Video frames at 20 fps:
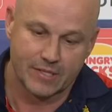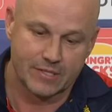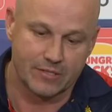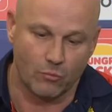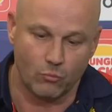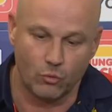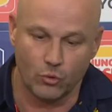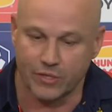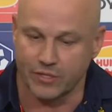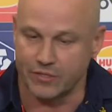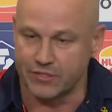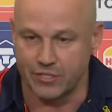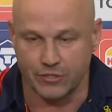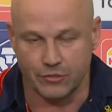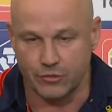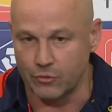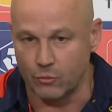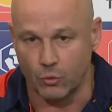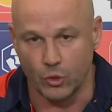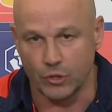So we'll
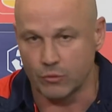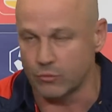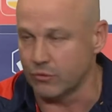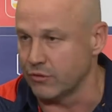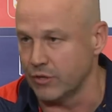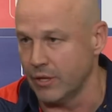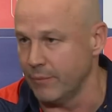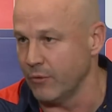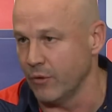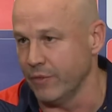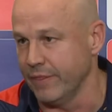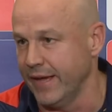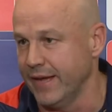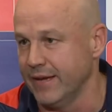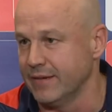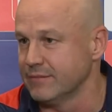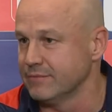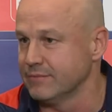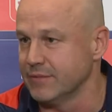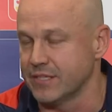continue to work with them on
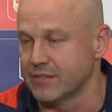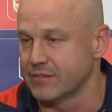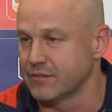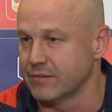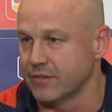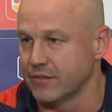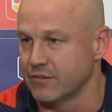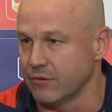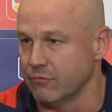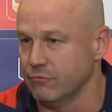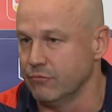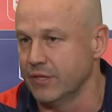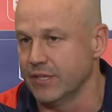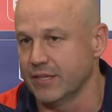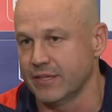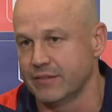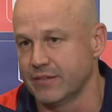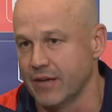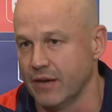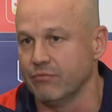that. It's a
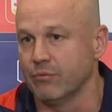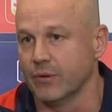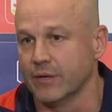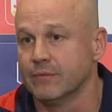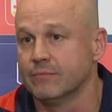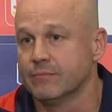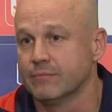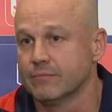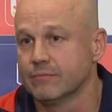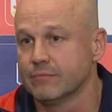really tough one.